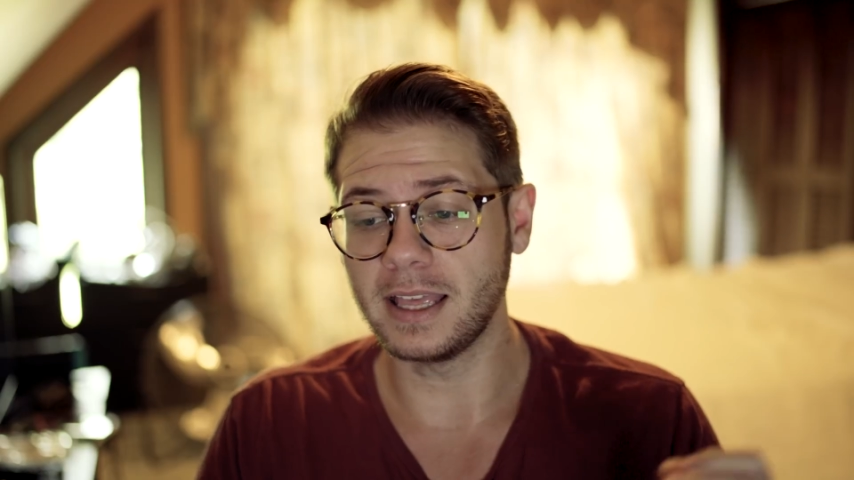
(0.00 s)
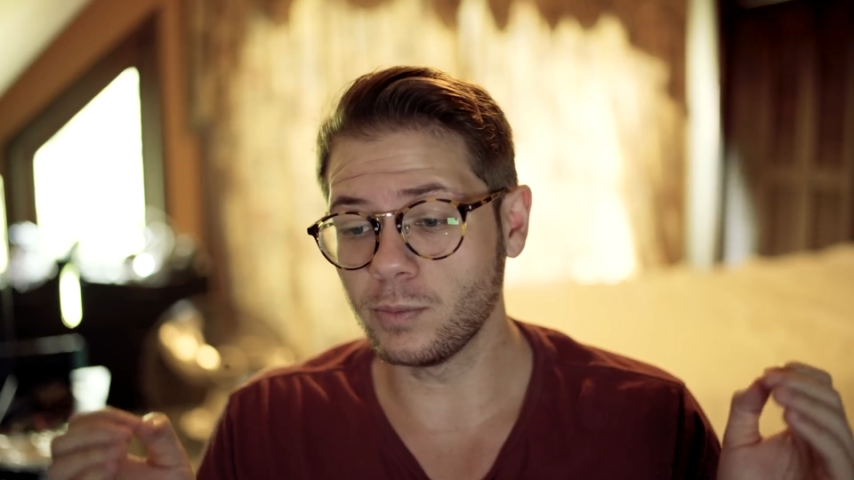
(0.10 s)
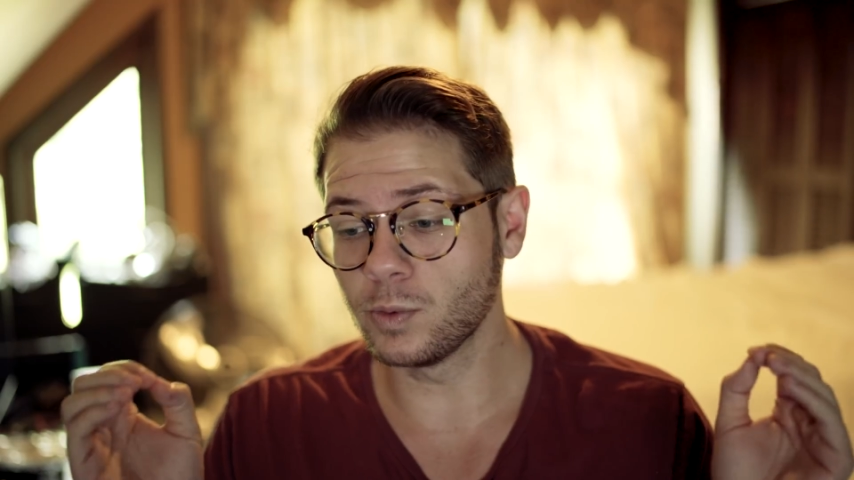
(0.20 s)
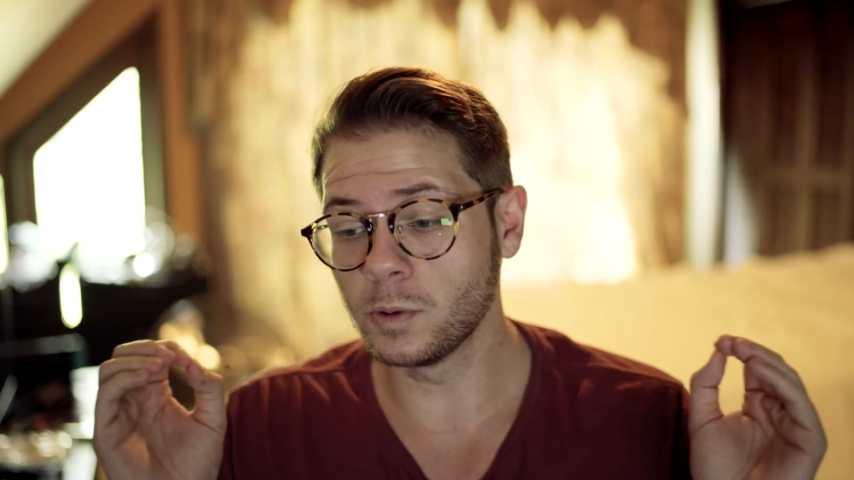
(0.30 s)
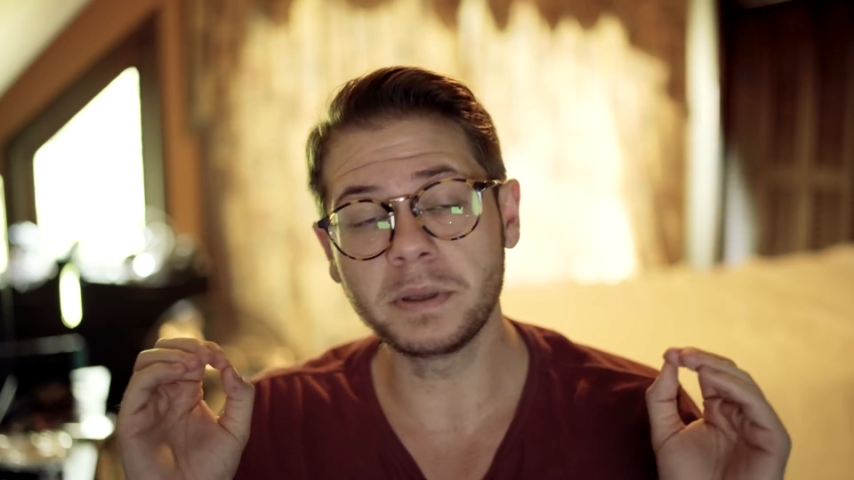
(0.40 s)

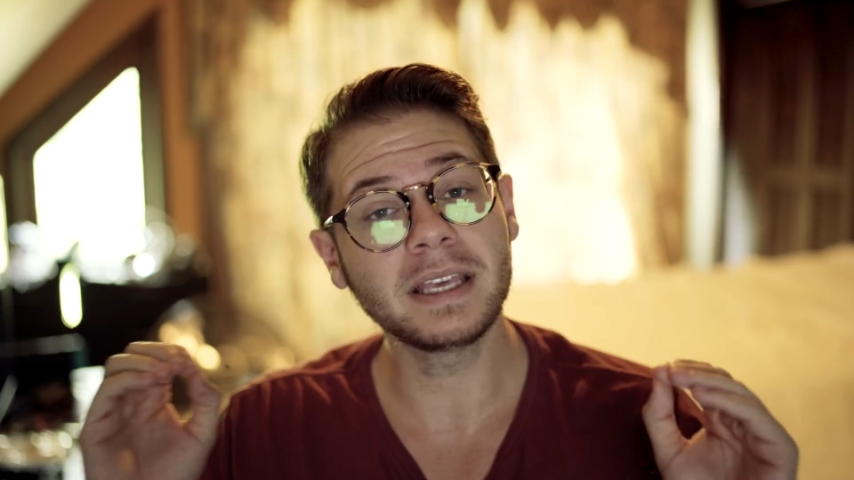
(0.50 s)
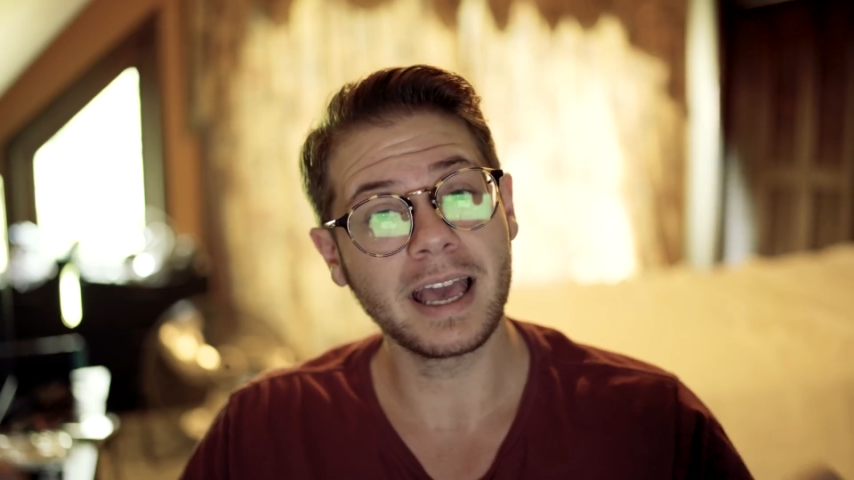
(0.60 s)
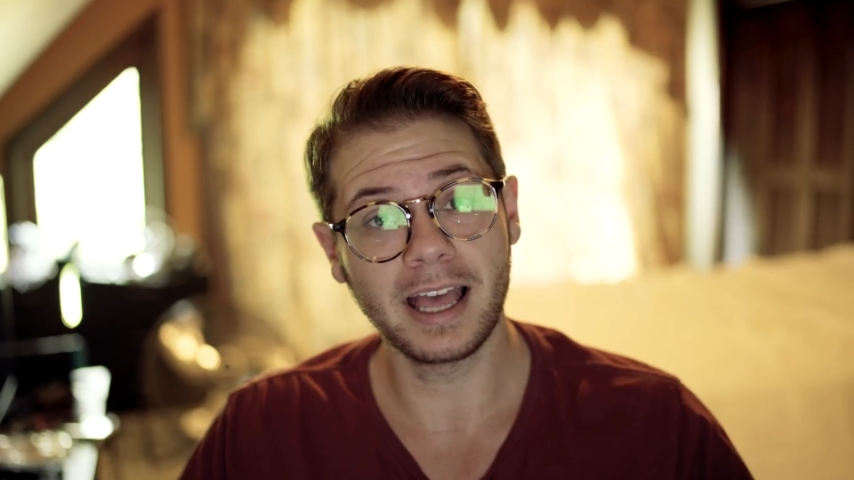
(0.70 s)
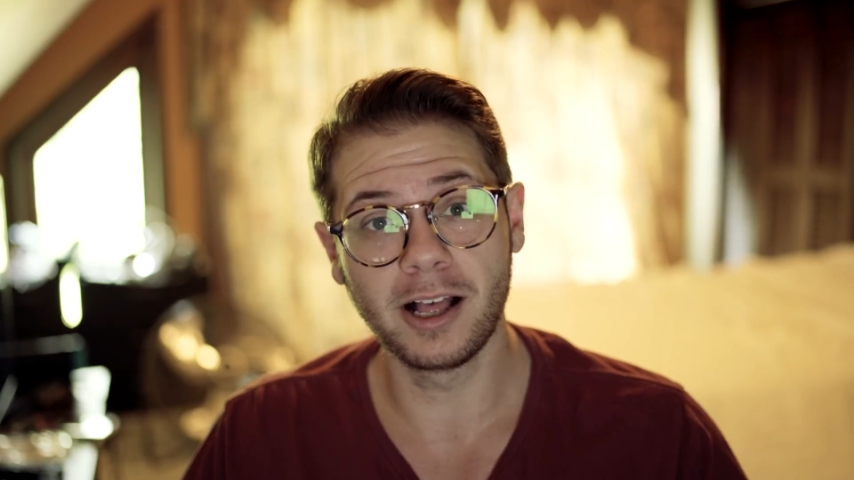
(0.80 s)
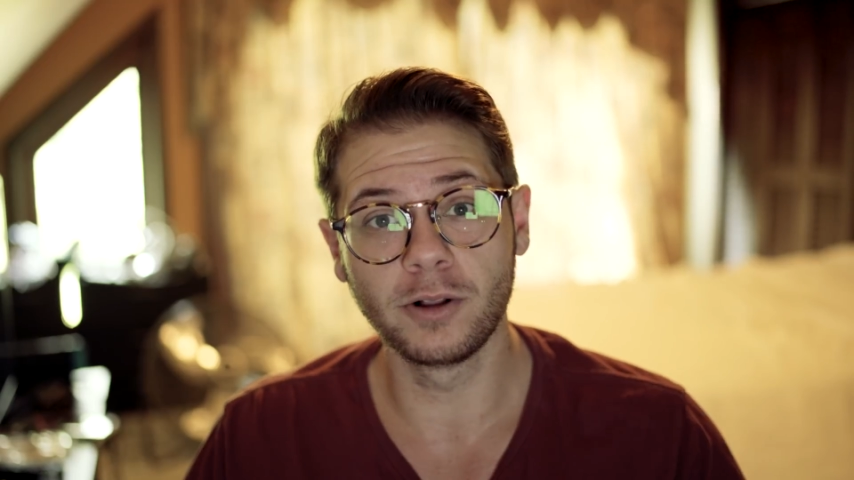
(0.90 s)
it will be
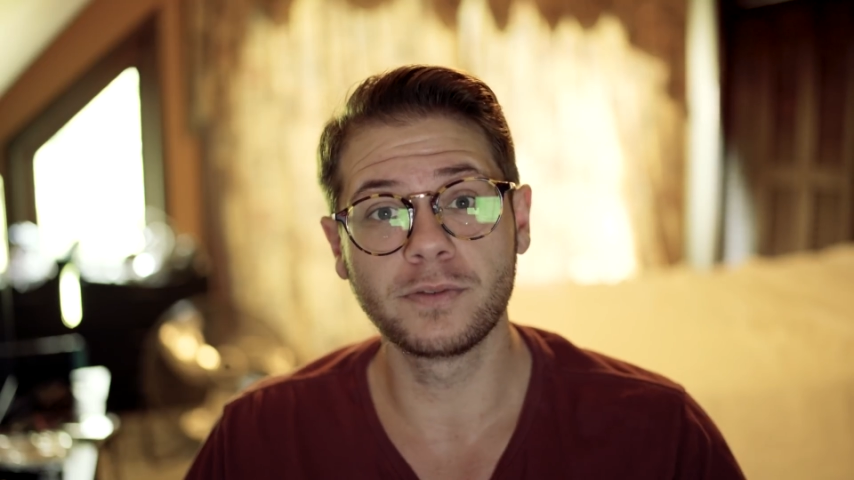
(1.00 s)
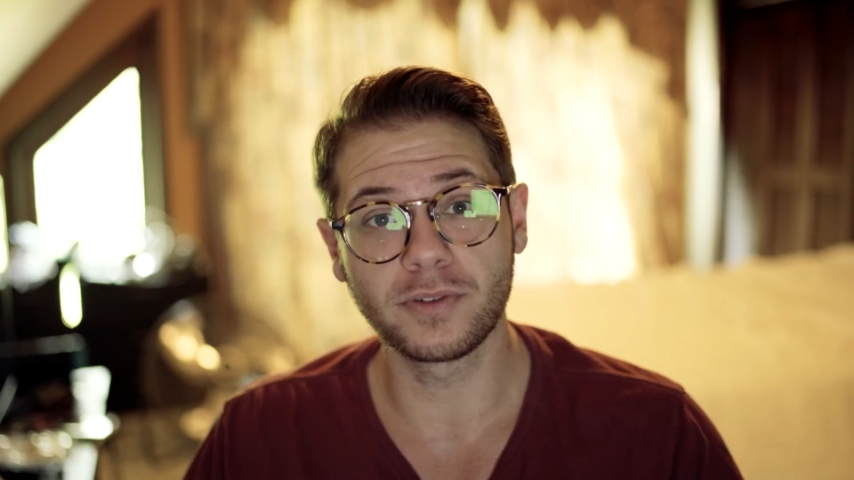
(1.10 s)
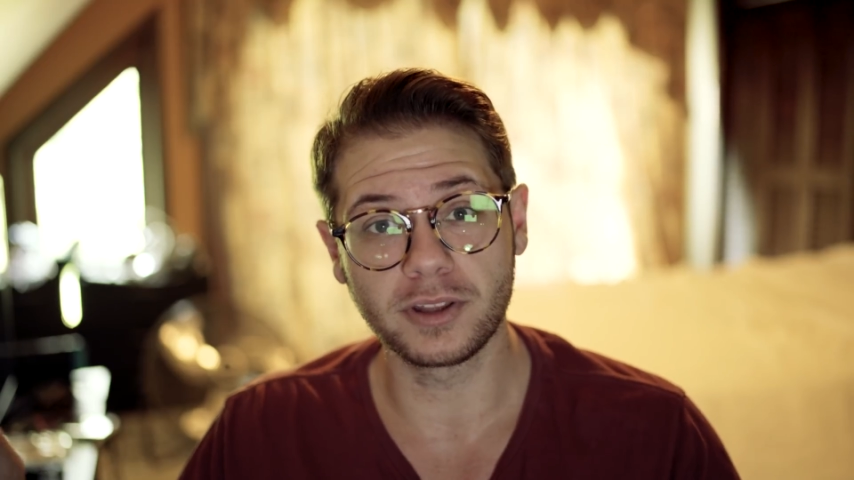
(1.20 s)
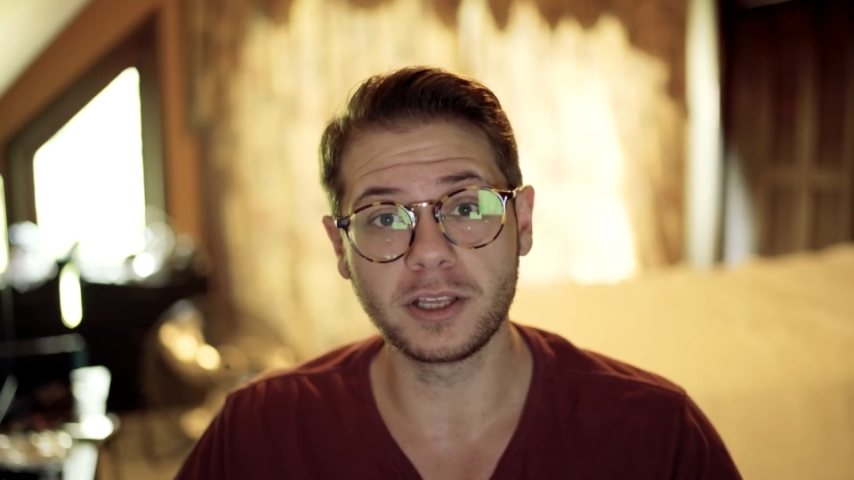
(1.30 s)
hell for